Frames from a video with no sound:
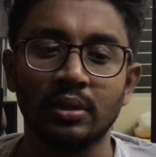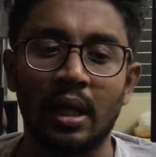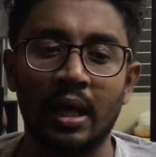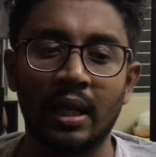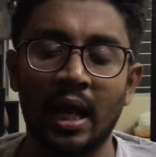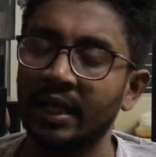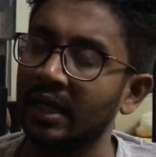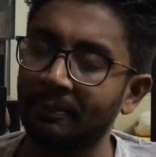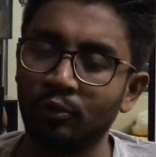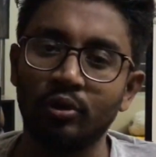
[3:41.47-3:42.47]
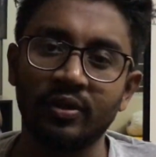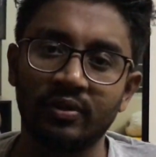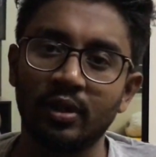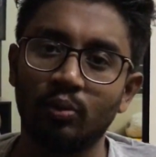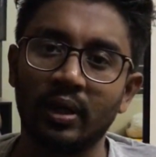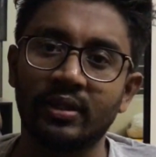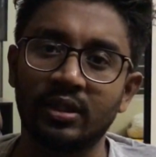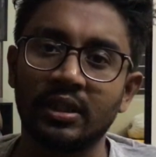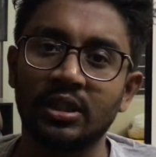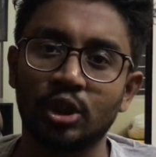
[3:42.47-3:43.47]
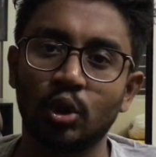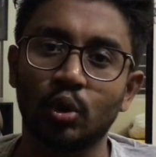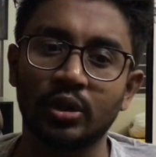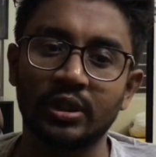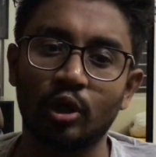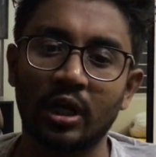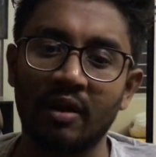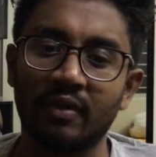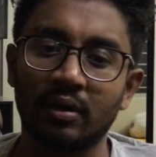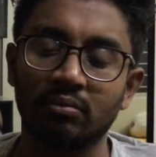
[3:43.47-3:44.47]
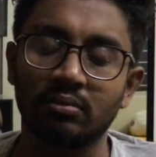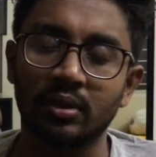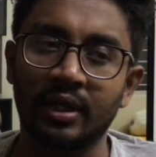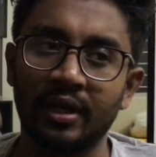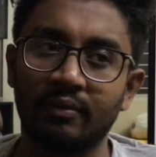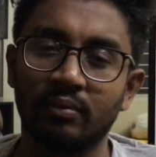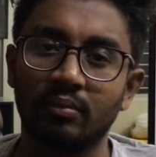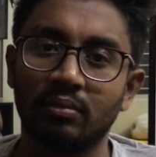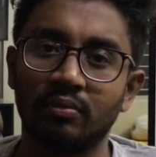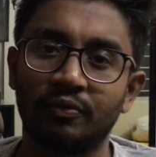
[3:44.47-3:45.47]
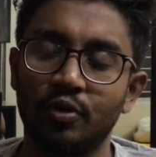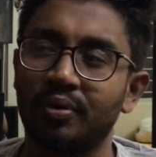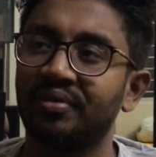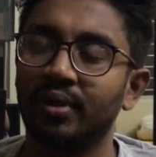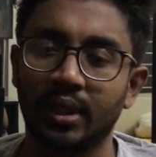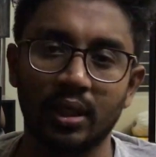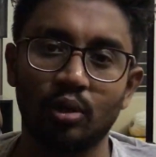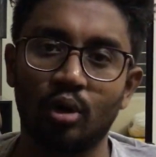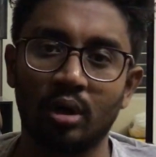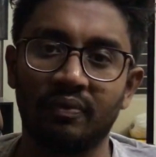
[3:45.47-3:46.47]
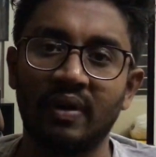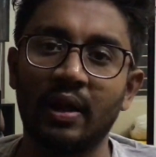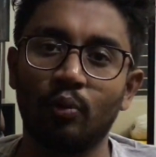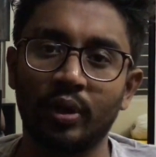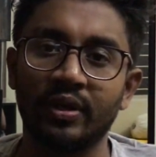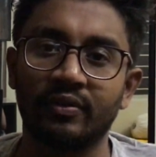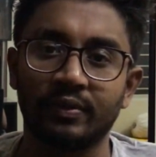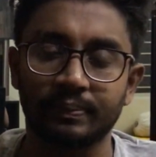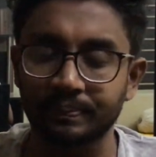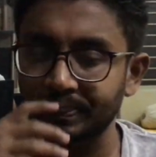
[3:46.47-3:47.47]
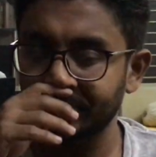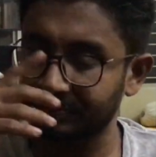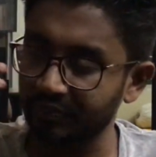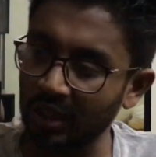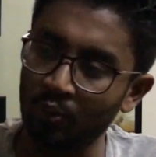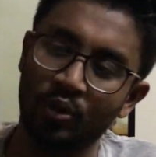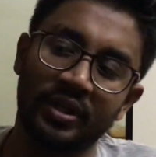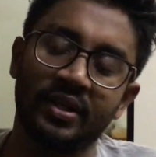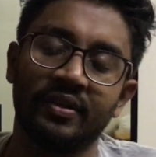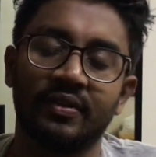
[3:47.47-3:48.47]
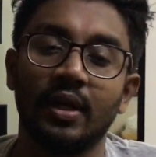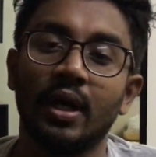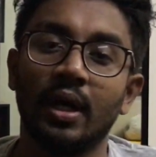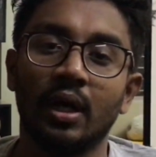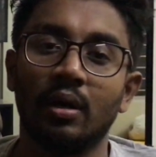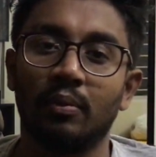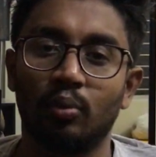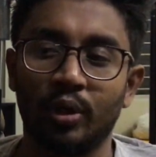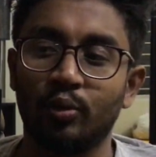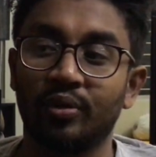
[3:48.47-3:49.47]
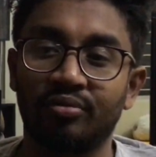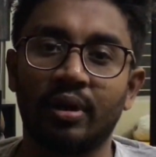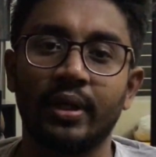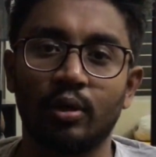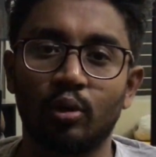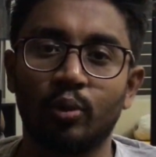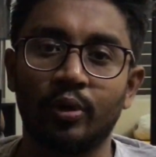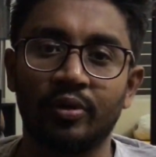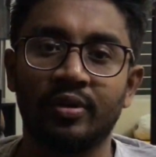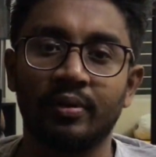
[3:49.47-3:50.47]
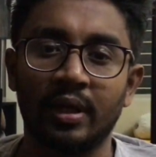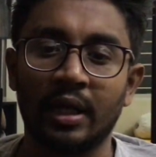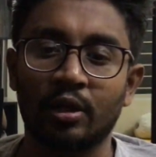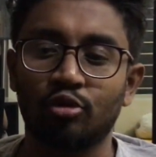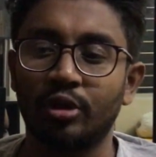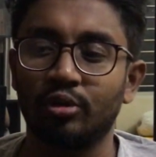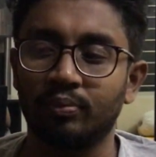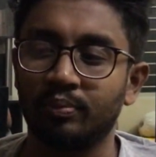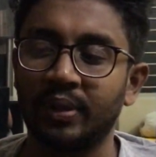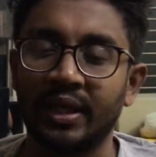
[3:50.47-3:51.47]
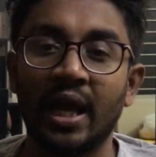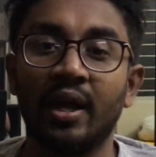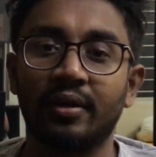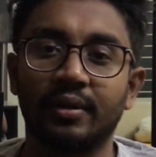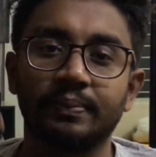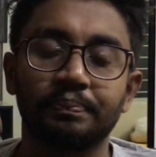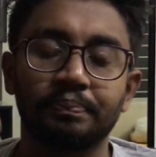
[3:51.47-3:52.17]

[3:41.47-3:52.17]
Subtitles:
And I can absolutely see why this show did not have a great viewers rating or fan when it was running or when it is actually being aired.